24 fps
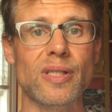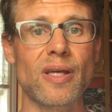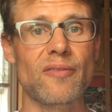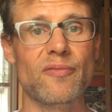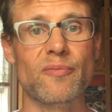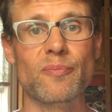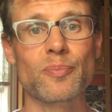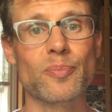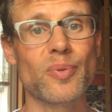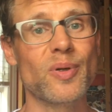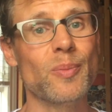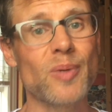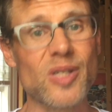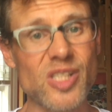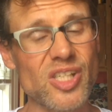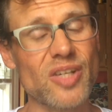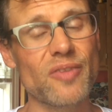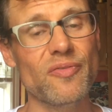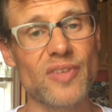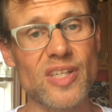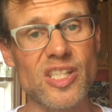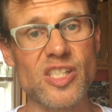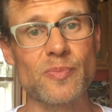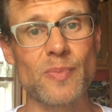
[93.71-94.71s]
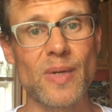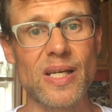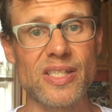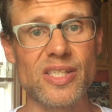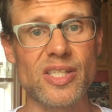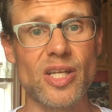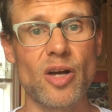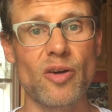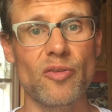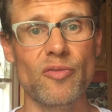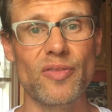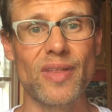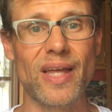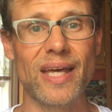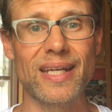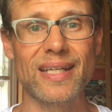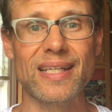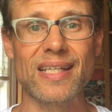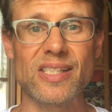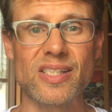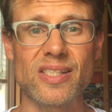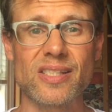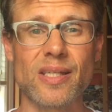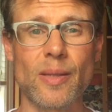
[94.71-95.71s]
have pretty much convinced myself that
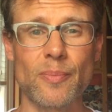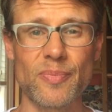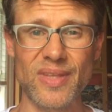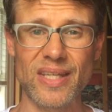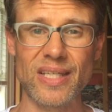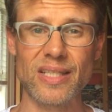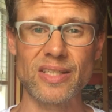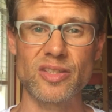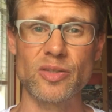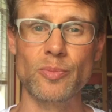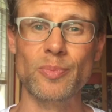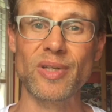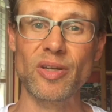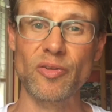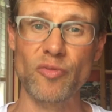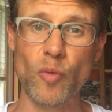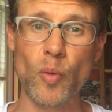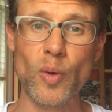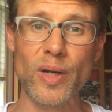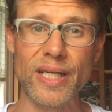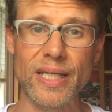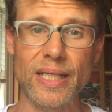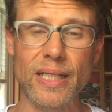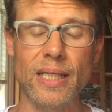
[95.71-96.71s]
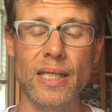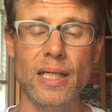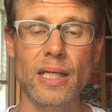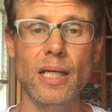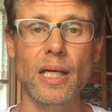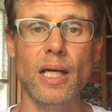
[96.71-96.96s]
it's something to be avoided.